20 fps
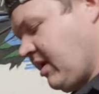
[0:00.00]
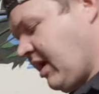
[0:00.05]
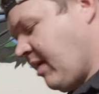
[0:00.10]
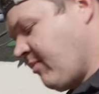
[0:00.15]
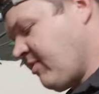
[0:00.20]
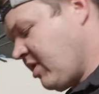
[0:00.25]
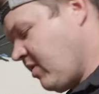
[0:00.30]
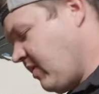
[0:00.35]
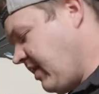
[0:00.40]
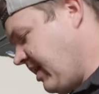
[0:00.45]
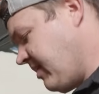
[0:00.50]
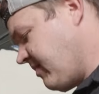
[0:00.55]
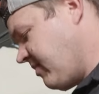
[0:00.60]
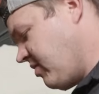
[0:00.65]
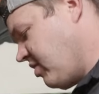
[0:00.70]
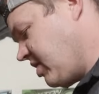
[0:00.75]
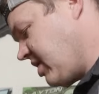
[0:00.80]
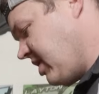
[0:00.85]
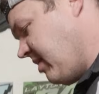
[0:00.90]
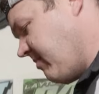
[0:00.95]
I'm going to go ahead and
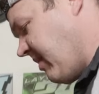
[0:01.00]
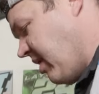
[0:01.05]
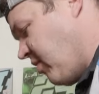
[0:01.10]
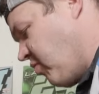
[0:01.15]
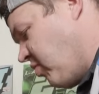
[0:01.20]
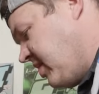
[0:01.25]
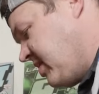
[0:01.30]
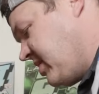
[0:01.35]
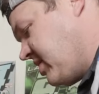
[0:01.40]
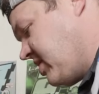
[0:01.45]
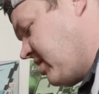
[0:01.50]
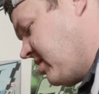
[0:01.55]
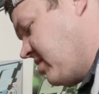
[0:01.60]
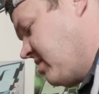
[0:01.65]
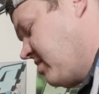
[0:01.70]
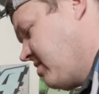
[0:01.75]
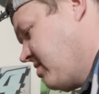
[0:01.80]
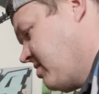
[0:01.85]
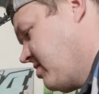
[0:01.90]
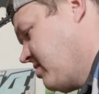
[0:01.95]
hook up my winch
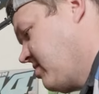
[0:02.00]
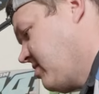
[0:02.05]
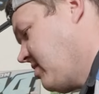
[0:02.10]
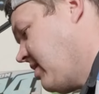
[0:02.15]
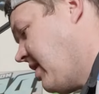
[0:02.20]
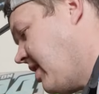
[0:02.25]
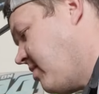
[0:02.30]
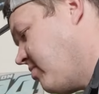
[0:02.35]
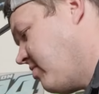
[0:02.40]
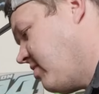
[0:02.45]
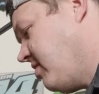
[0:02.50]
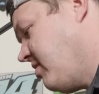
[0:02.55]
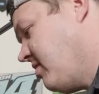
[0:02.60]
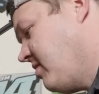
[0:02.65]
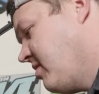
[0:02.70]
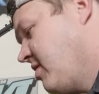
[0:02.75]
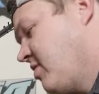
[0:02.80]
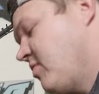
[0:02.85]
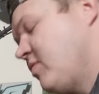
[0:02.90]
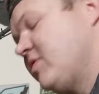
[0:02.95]
cable,
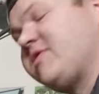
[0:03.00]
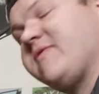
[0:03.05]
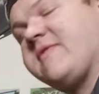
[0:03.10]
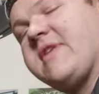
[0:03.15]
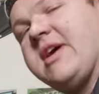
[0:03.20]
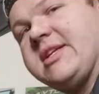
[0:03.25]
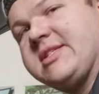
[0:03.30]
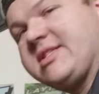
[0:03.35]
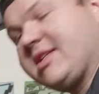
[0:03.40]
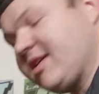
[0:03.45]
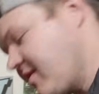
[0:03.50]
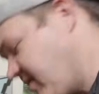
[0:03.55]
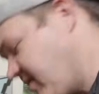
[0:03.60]
which you've got to stick